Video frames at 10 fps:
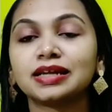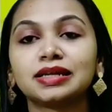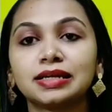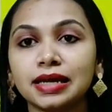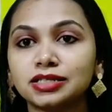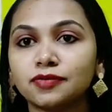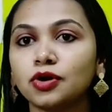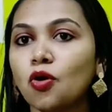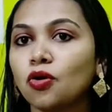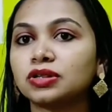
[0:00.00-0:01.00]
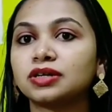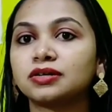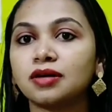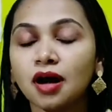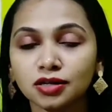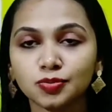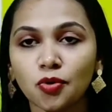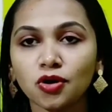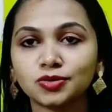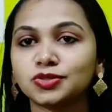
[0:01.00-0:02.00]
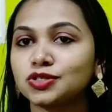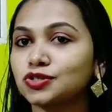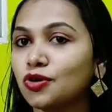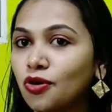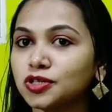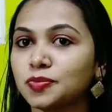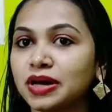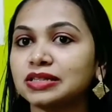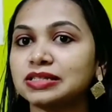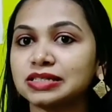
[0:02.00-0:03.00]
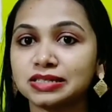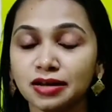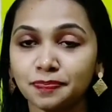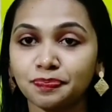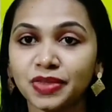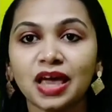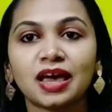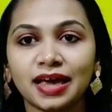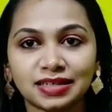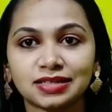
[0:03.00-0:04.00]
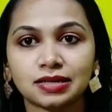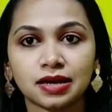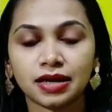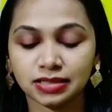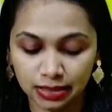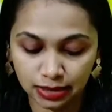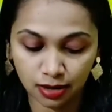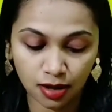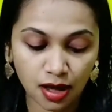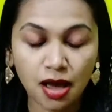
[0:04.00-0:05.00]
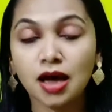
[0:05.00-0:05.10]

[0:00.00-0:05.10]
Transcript: it takes away all the dark spots which is caused by the sun, etc, etc.